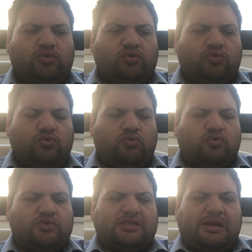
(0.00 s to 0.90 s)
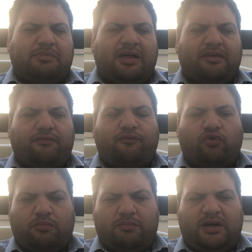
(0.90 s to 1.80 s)
to some other
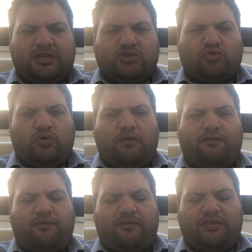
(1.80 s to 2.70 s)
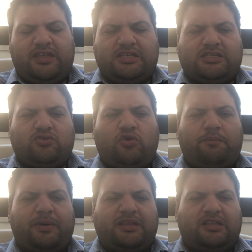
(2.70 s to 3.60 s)
formats of this
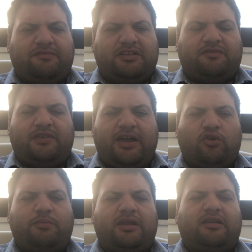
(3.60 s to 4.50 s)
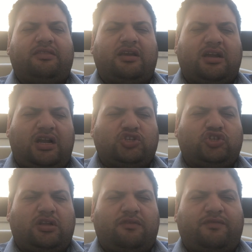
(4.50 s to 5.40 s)
competitive environment and the
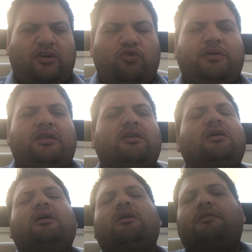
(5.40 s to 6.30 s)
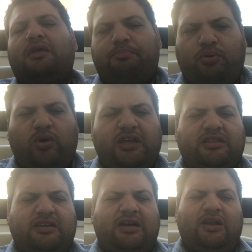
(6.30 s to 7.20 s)
cultural environment, the
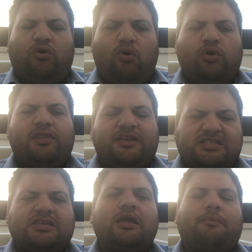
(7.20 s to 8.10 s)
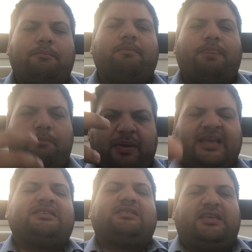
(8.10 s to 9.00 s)
political, all this
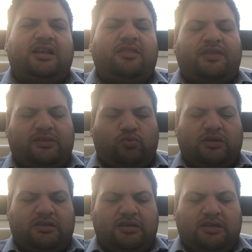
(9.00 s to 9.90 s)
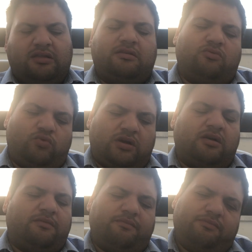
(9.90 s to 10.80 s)
pestle that we were